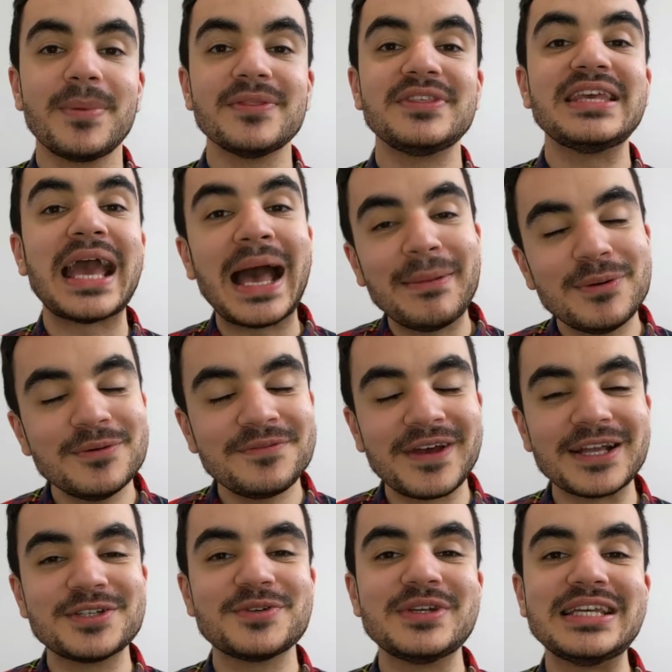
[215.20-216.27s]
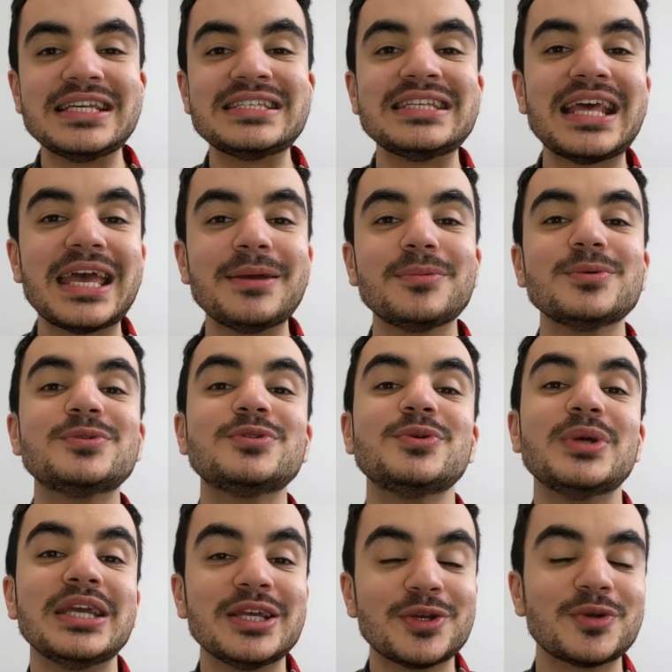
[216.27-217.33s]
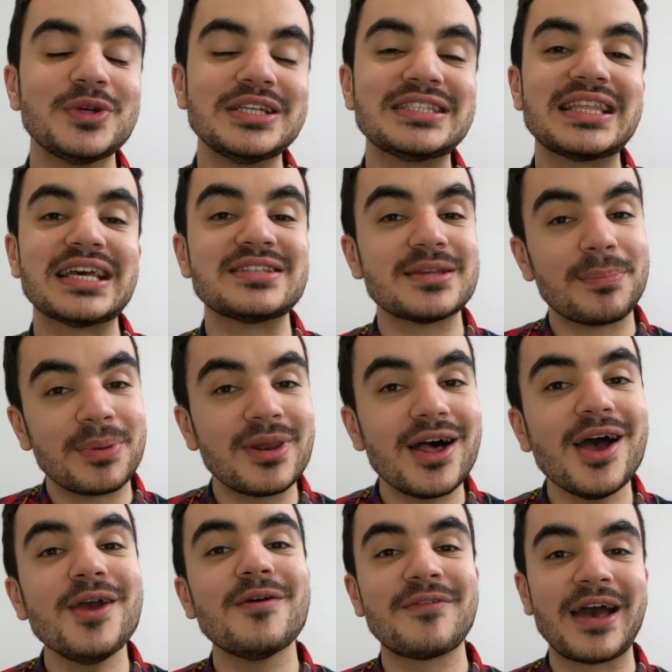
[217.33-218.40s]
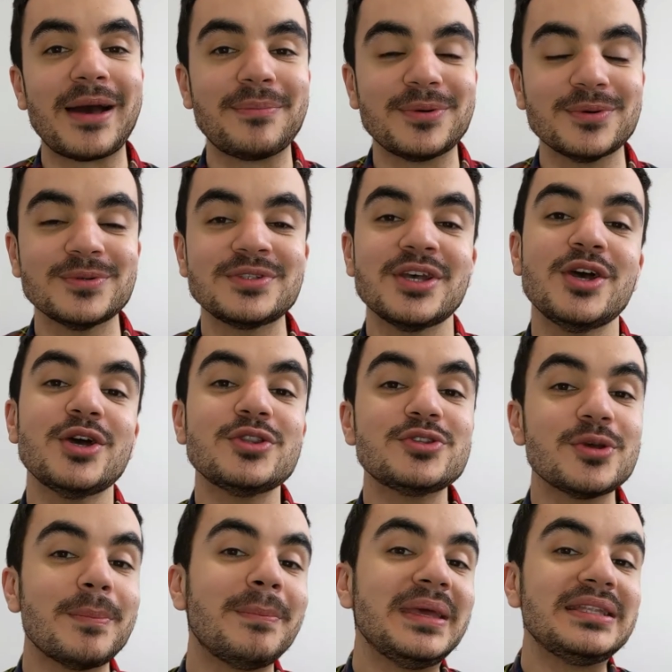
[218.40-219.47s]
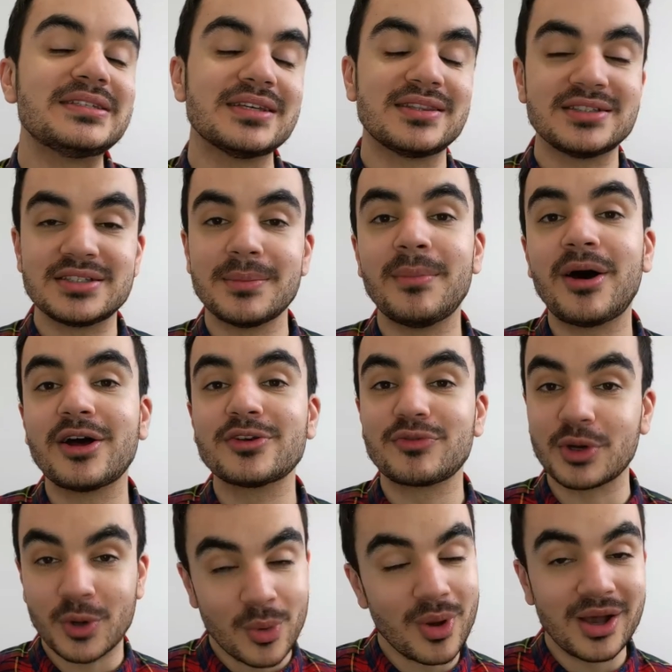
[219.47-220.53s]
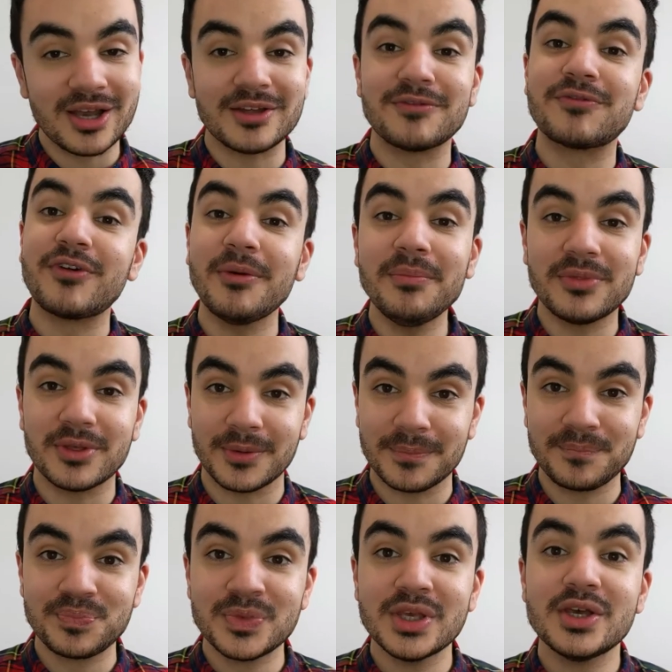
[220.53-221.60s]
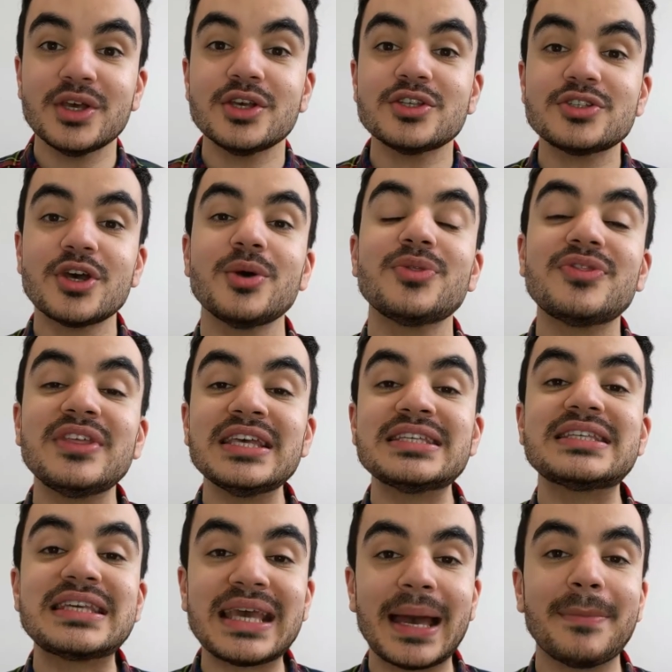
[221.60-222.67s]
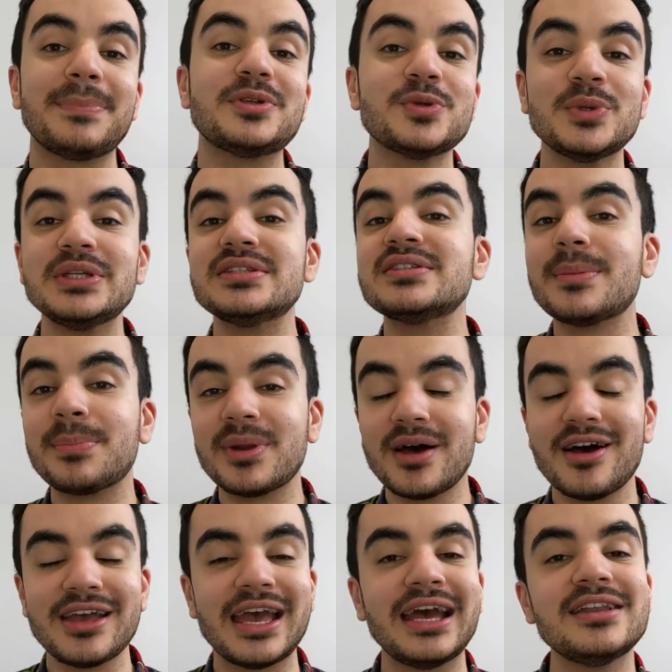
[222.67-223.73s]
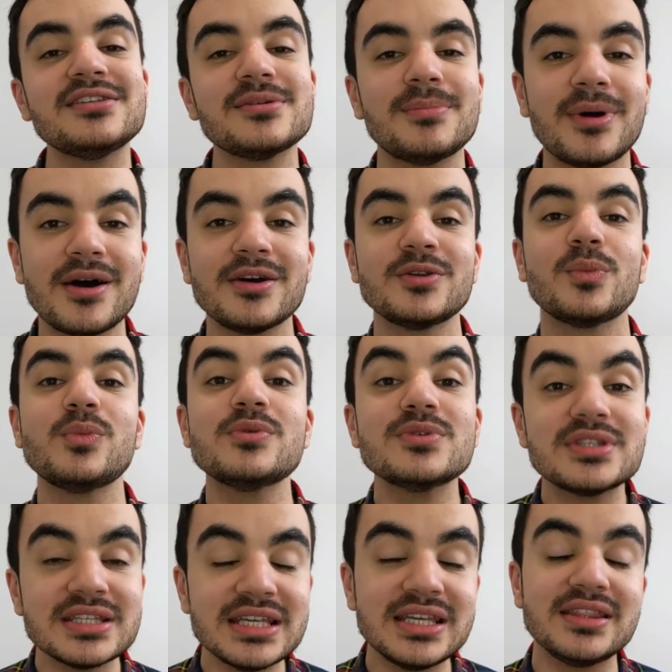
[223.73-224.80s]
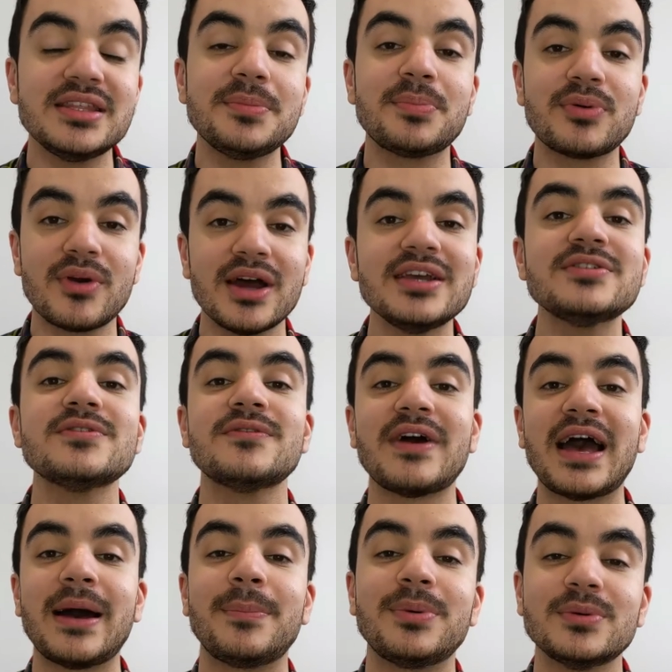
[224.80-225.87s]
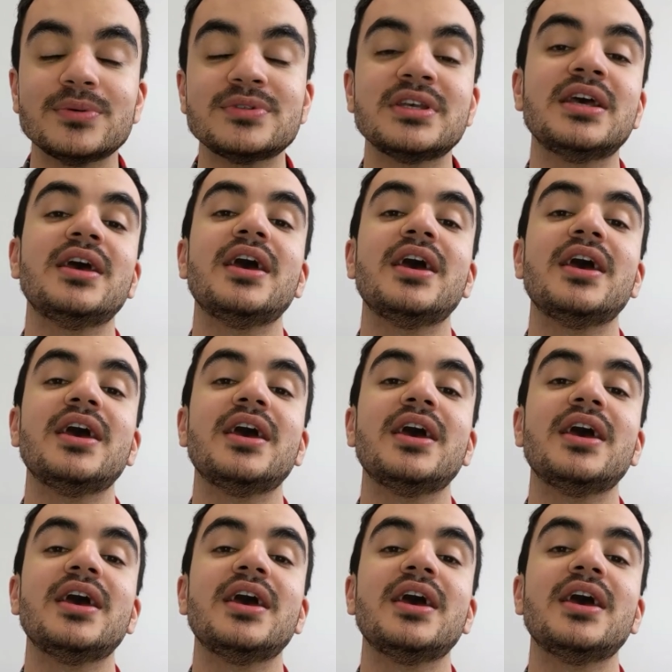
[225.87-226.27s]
but the Apple factory isn't able to increase their supply of apples to meet the demand required from them. So this gap between supply and demand will see the price of apples